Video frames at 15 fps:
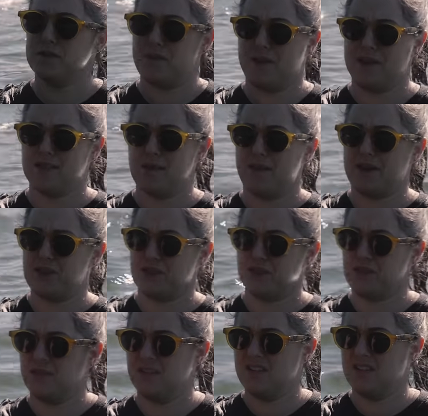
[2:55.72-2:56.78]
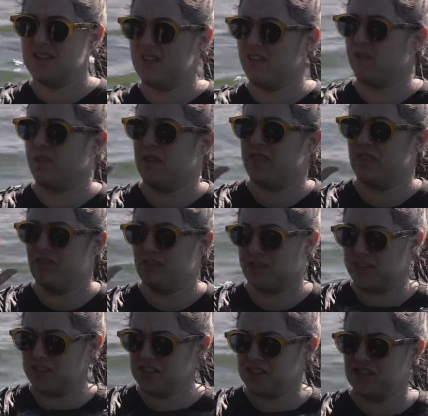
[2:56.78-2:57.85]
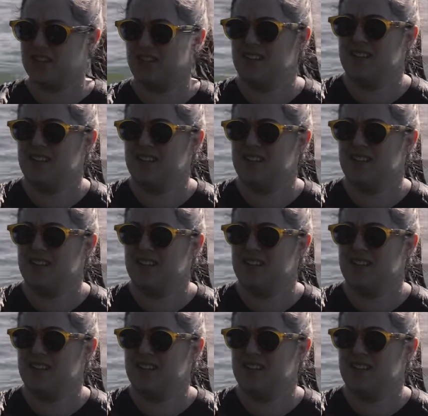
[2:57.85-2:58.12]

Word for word: something symmetrical with a ridge,